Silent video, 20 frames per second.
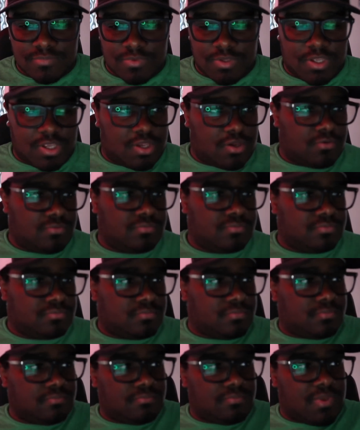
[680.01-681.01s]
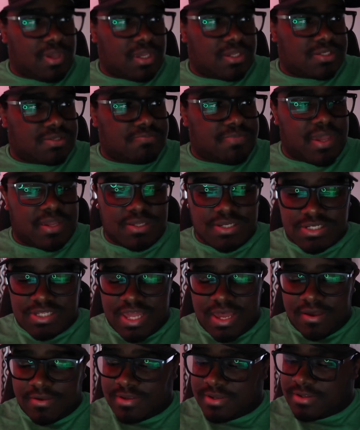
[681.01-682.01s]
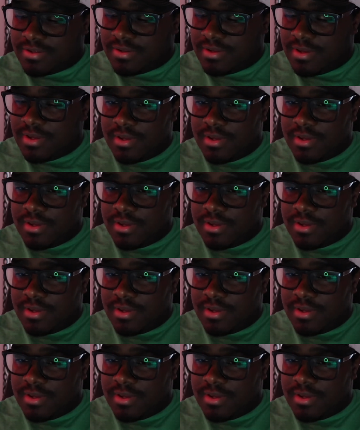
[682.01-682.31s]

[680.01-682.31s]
Meg Thee Stallion,